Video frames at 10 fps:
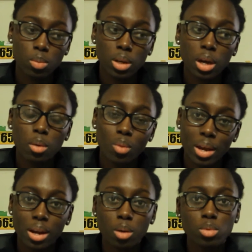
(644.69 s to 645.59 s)
When I
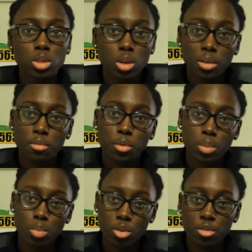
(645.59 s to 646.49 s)
went, I was looking for
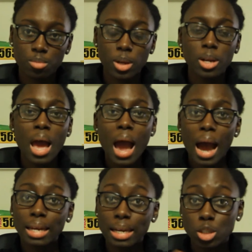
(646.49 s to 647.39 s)
improvement,
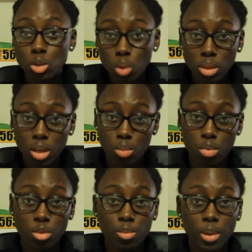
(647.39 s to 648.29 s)
and I saw the
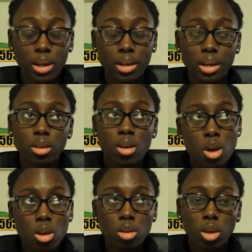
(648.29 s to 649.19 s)
improvement,
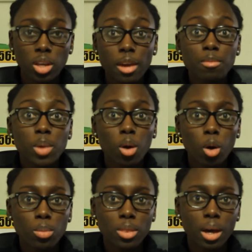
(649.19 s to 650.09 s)
and it gave me
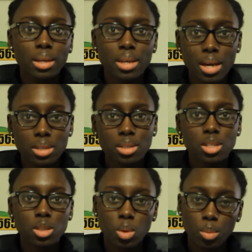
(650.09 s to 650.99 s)
hope that yes,
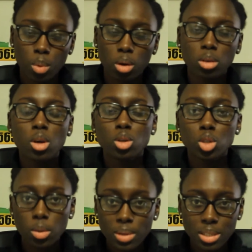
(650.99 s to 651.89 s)
these people are
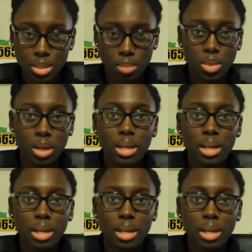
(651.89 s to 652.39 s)
doing something.